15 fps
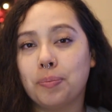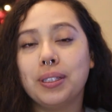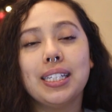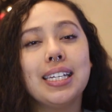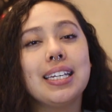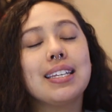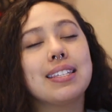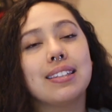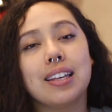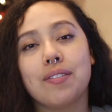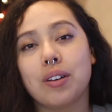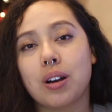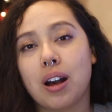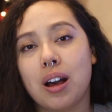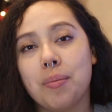Please leave
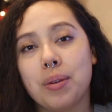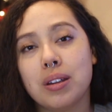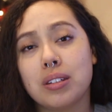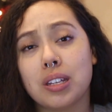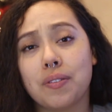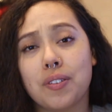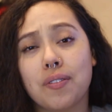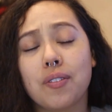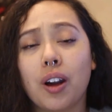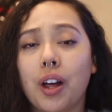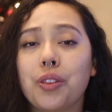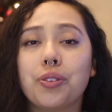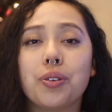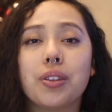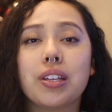a comment if you've
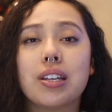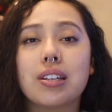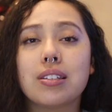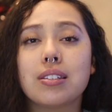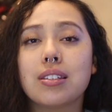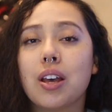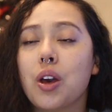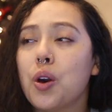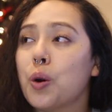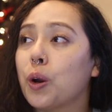gone through this,